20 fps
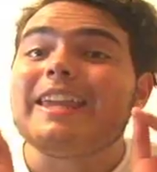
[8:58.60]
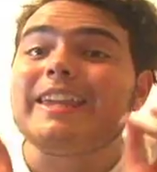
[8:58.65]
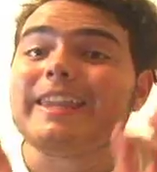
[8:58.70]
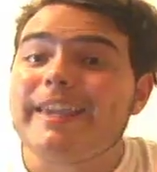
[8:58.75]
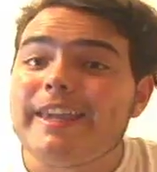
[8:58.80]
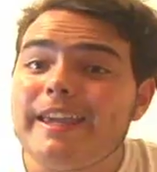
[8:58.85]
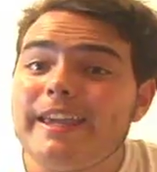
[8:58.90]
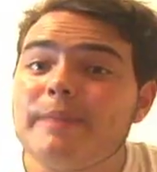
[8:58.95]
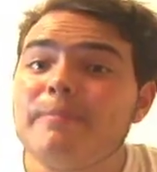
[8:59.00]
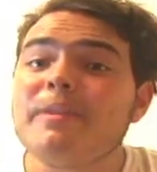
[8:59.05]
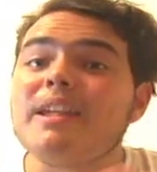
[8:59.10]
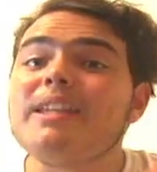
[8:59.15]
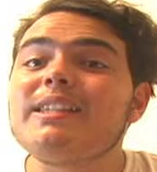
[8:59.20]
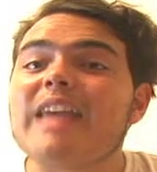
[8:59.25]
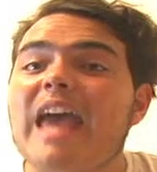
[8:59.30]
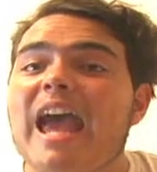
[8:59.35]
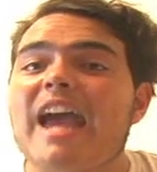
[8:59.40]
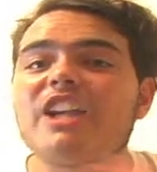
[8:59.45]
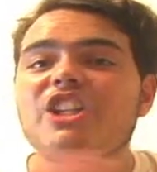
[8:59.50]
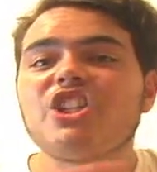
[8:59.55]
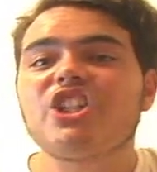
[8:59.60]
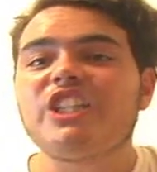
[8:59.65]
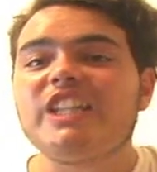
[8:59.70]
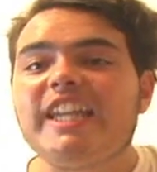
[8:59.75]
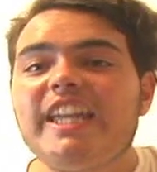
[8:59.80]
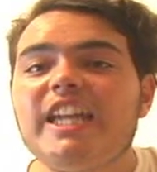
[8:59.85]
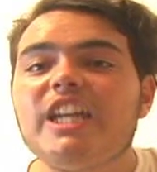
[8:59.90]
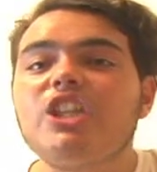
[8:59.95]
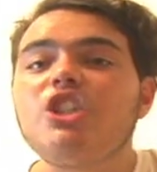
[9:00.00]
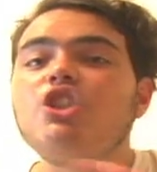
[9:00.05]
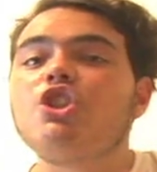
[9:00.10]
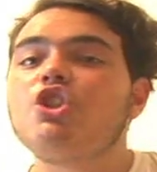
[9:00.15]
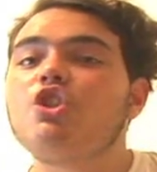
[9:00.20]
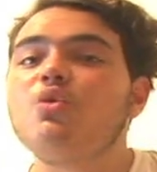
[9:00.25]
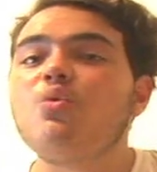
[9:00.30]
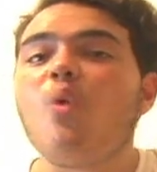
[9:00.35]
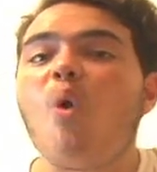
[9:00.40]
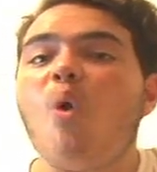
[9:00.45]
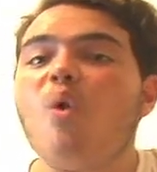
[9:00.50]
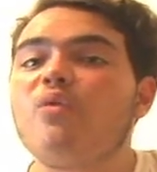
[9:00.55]
Kim is actually
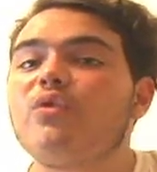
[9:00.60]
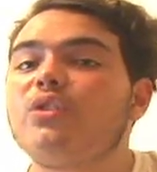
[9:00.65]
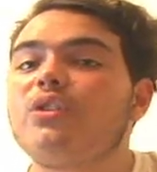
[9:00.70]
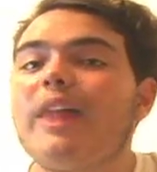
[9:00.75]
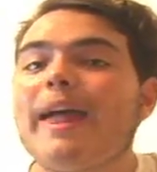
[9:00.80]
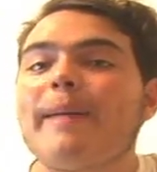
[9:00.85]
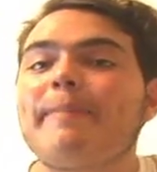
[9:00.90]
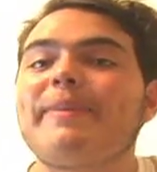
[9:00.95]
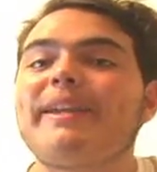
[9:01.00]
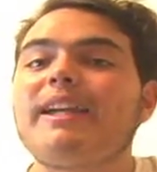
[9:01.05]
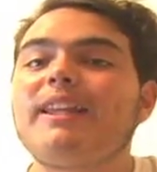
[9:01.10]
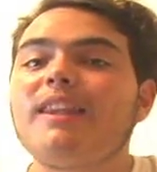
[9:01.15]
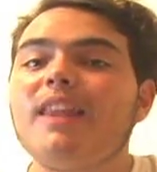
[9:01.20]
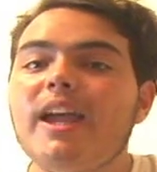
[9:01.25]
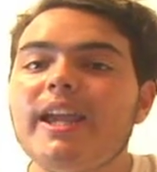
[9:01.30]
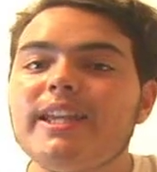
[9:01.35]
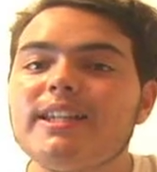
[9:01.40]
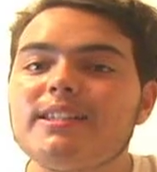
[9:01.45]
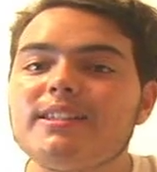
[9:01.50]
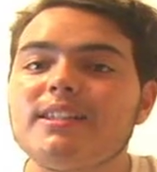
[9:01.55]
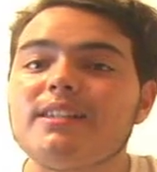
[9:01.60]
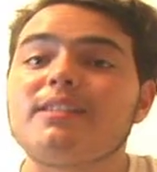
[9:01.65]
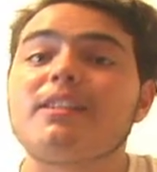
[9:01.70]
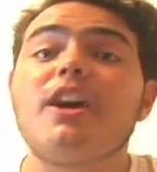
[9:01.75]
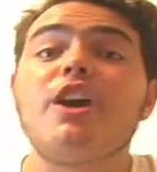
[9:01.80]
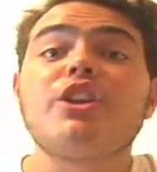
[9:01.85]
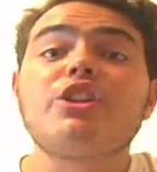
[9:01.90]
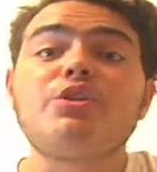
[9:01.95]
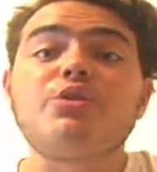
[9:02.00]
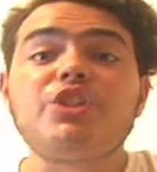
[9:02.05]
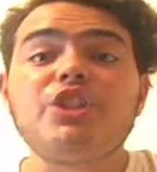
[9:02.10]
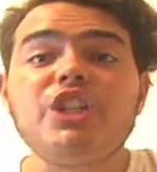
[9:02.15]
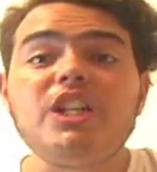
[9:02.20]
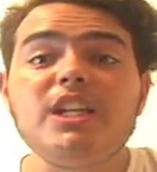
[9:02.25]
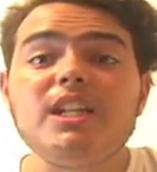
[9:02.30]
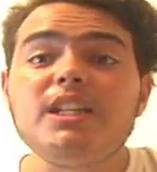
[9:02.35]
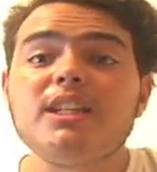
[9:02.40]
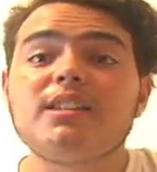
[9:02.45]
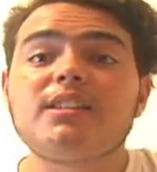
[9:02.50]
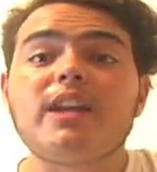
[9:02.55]
into overlapping alliances, so she
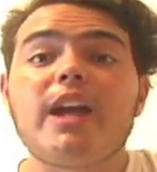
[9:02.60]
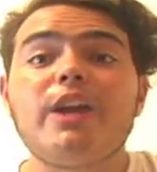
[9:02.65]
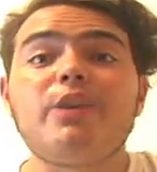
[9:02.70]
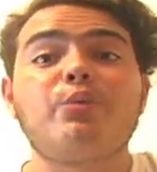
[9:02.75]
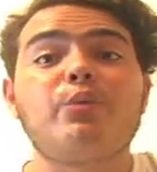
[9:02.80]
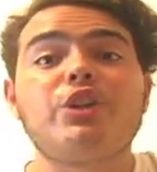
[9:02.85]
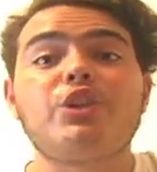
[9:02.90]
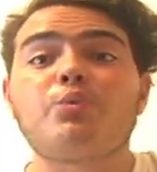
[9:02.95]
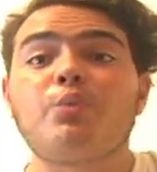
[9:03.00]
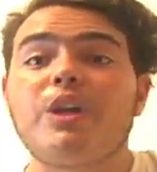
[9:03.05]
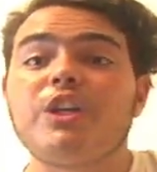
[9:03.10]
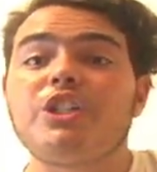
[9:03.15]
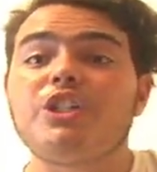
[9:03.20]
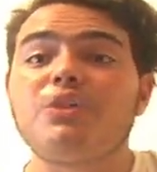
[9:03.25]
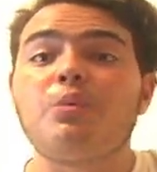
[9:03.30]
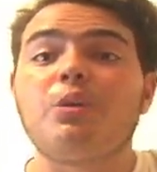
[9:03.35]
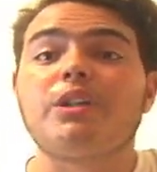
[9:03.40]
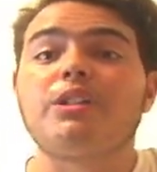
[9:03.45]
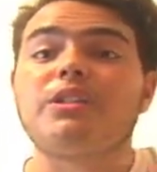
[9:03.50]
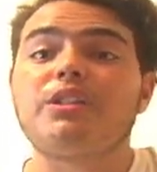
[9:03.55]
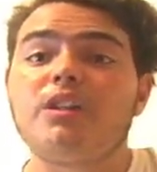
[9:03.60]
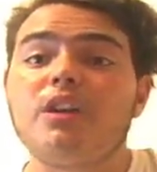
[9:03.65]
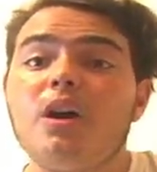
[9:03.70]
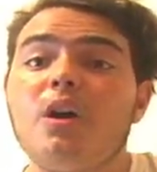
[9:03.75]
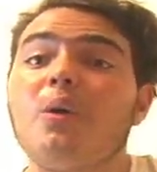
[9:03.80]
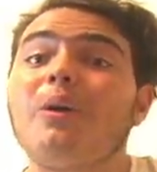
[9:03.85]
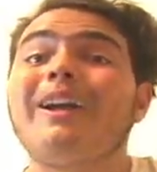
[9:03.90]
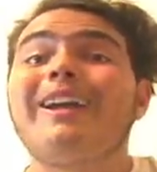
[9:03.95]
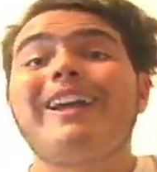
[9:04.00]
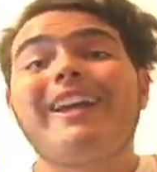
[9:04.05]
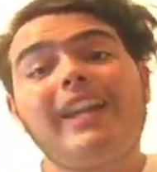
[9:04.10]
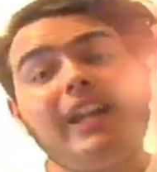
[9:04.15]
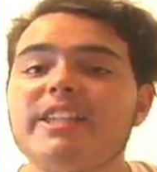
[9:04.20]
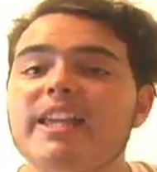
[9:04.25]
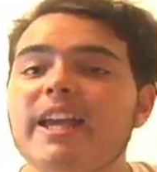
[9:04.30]
can decide which way she wants to go. She's